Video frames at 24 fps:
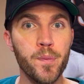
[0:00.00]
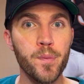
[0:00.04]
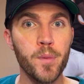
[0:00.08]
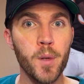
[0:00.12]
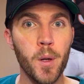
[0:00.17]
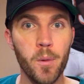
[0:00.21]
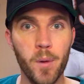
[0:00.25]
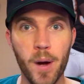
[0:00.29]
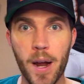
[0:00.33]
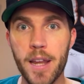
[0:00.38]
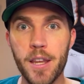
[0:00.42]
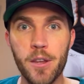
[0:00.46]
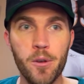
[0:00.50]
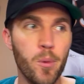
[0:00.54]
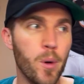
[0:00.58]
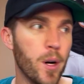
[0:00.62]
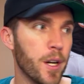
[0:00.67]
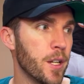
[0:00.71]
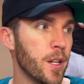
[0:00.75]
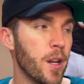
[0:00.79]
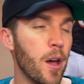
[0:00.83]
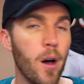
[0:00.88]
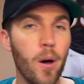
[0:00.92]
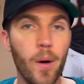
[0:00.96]
right? You
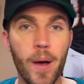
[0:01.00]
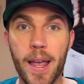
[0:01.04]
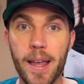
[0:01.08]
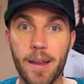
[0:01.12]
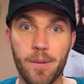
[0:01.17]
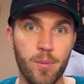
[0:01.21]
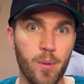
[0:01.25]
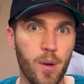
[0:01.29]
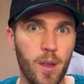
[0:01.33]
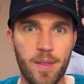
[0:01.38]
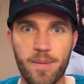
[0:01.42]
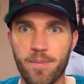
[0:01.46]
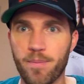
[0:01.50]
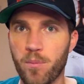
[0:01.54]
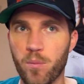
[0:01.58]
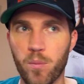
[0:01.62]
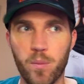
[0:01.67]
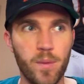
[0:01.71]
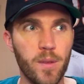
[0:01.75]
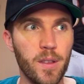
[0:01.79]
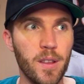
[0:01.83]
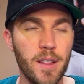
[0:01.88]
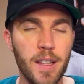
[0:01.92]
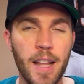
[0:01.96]
want to know, hey,
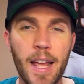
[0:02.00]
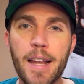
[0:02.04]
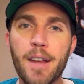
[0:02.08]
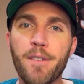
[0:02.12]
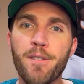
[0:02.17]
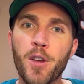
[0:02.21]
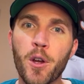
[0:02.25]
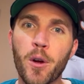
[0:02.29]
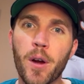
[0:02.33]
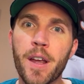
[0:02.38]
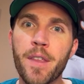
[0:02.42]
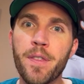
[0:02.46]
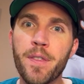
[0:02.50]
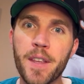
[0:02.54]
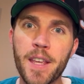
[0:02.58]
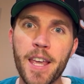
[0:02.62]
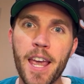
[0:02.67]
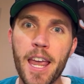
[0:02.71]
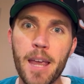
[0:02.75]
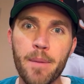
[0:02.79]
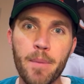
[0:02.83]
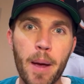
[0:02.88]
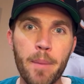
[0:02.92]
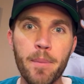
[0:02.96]
like if you're in the
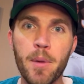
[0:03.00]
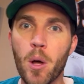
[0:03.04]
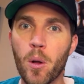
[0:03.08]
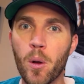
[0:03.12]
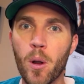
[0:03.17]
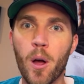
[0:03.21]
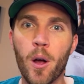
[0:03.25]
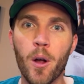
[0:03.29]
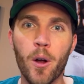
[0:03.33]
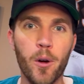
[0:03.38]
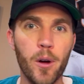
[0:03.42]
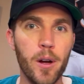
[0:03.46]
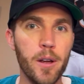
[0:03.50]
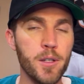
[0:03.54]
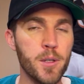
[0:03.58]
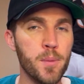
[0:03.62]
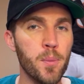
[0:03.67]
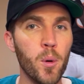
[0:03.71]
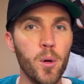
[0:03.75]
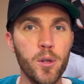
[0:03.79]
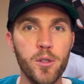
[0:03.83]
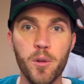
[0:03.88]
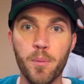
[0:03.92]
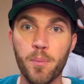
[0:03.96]
game, I'm no longer a
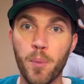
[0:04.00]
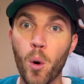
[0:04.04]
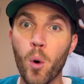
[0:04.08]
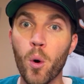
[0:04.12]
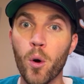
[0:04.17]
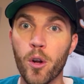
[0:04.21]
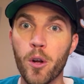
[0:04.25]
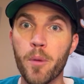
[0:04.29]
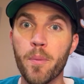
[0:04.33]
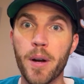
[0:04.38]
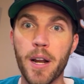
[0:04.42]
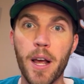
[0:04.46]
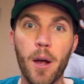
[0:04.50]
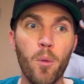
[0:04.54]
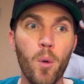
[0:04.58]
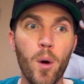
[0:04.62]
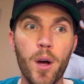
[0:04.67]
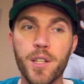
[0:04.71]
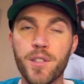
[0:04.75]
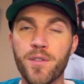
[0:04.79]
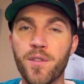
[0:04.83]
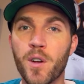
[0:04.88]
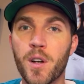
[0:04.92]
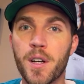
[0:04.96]
sports reporter, but I
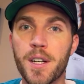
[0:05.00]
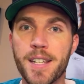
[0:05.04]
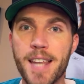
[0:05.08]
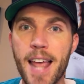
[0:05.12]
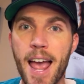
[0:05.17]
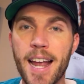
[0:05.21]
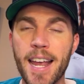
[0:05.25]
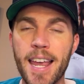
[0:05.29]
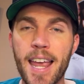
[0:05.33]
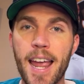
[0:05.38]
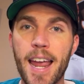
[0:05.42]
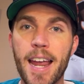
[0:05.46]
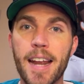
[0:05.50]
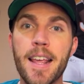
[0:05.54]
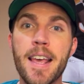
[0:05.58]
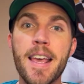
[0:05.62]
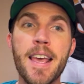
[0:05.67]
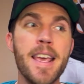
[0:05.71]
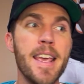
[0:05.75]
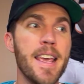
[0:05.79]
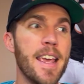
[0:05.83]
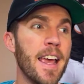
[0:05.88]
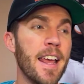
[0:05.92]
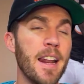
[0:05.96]
was for a decade,
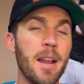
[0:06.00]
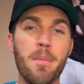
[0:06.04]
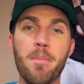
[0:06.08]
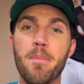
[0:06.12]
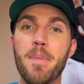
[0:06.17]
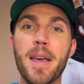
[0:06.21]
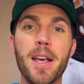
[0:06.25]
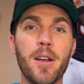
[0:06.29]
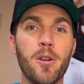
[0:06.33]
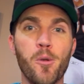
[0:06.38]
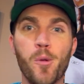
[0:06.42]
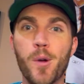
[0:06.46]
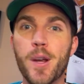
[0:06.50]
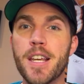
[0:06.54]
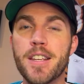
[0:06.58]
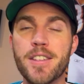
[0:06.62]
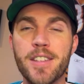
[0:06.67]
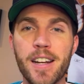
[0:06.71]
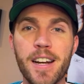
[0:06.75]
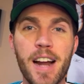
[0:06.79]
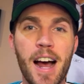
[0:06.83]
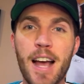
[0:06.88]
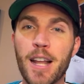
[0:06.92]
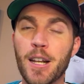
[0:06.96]
and a big
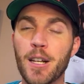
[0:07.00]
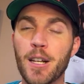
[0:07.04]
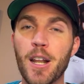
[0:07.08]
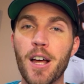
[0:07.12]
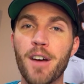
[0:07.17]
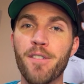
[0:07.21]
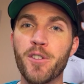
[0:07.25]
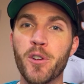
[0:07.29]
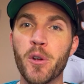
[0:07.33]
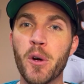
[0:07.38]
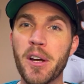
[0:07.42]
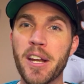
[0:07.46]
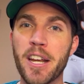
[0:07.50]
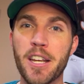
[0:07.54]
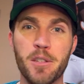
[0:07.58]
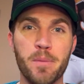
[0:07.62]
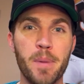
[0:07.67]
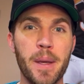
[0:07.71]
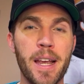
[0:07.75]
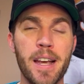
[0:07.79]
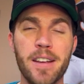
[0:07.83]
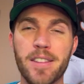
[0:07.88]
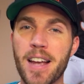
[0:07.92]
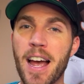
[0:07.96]
reason I love doing it is
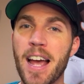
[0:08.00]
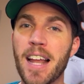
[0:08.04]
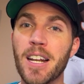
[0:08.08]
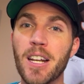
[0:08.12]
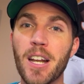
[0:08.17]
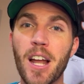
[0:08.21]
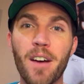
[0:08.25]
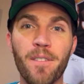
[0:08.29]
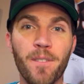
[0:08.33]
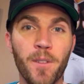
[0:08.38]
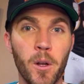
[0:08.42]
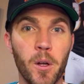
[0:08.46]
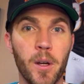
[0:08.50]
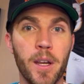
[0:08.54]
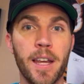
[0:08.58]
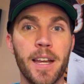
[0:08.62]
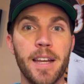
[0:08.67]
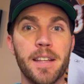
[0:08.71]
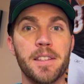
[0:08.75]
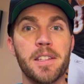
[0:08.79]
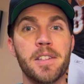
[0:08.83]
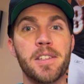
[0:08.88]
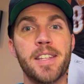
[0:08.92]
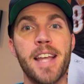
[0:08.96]
because I loved looking
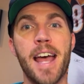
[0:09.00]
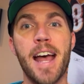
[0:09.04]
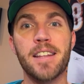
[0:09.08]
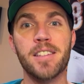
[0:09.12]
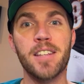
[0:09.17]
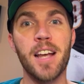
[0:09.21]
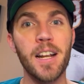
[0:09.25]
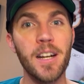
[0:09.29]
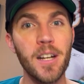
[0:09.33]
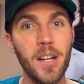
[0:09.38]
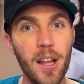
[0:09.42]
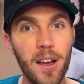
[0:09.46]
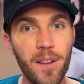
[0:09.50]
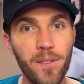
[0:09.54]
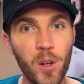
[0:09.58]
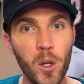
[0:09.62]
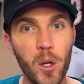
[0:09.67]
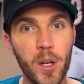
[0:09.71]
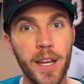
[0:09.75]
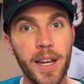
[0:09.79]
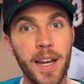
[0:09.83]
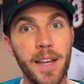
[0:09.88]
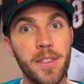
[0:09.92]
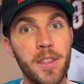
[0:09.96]
at the stats. I love
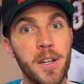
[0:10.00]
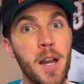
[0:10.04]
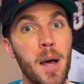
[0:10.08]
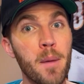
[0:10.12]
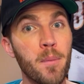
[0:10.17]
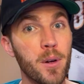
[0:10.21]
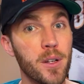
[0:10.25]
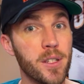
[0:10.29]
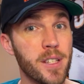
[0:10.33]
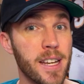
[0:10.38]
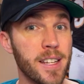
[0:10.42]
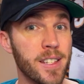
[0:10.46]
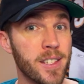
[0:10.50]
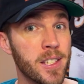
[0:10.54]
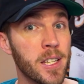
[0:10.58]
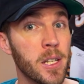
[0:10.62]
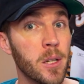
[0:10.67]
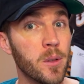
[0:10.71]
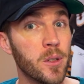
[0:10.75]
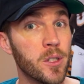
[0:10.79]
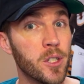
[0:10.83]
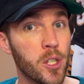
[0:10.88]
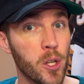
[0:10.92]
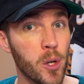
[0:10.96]
looking at the numbers. I
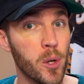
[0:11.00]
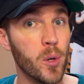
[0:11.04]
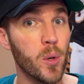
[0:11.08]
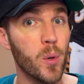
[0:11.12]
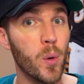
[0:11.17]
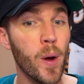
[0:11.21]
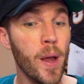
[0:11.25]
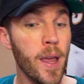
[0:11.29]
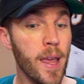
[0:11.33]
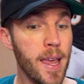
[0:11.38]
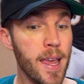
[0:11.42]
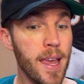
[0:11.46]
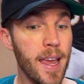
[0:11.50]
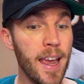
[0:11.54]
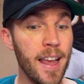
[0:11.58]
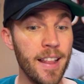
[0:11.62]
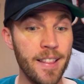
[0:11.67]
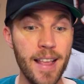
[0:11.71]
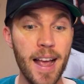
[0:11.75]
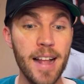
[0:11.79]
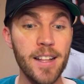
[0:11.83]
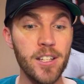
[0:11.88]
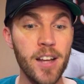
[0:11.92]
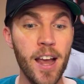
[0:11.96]
still do,
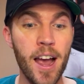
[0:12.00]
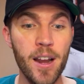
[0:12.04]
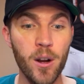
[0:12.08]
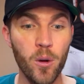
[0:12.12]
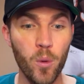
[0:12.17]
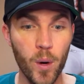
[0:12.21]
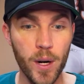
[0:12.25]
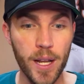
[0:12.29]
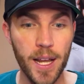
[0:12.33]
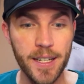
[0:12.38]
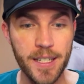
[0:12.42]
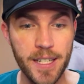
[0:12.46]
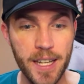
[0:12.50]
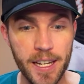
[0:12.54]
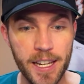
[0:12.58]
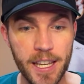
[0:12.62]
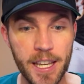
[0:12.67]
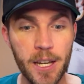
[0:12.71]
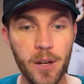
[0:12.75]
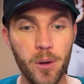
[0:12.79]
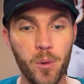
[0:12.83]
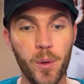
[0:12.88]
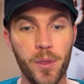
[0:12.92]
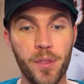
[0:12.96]
and that's kind of what I did
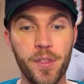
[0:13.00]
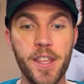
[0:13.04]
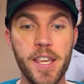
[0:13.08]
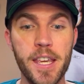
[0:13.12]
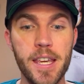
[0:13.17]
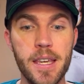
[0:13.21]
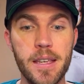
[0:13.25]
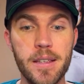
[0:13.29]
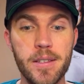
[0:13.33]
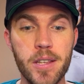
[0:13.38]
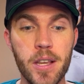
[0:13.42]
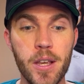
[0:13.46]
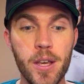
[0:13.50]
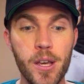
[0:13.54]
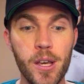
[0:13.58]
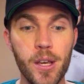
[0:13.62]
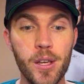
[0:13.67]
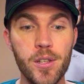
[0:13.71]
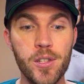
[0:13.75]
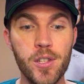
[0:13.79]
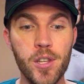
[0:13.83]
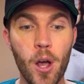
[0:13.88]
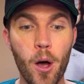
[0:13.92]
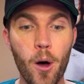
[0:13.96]
here with these.
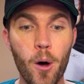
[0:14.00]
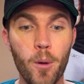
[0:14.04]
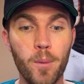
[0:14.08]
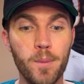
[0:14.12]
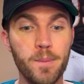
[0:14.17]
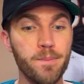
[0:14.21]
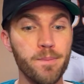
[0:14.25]
So